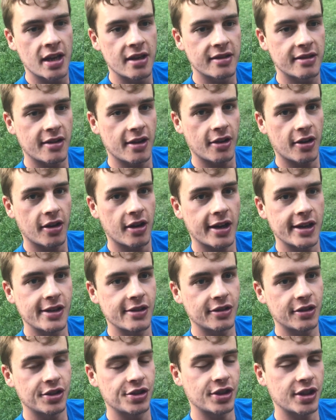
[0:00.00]
So I
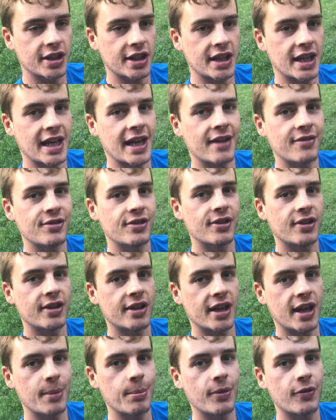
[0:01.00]
usually drink it after the
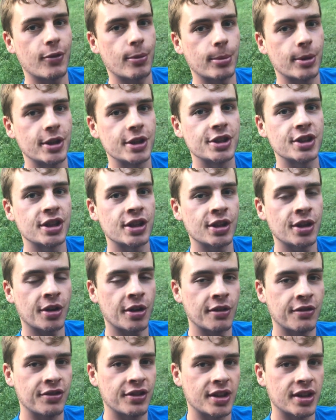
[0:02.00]
nap if I'm gonna drink
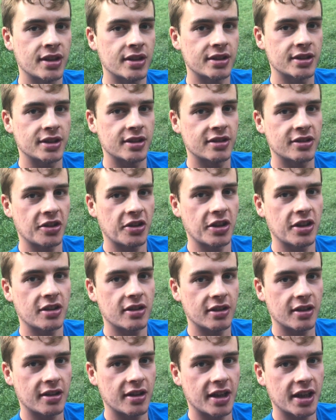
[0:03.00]
coffee, just so
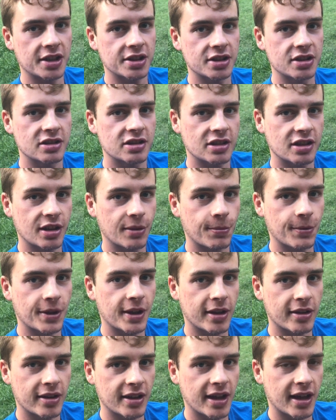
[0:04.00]
I can actually sleep
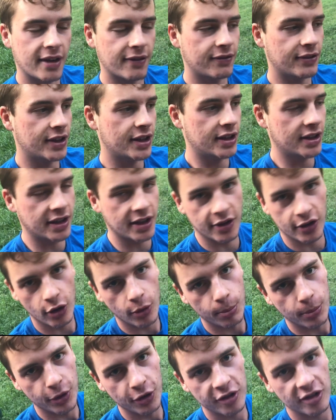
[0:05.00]
without the caffeine and get a
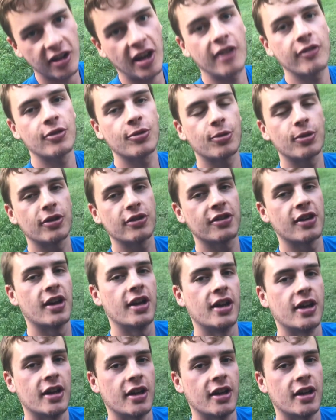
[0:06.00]
little boost afterwards.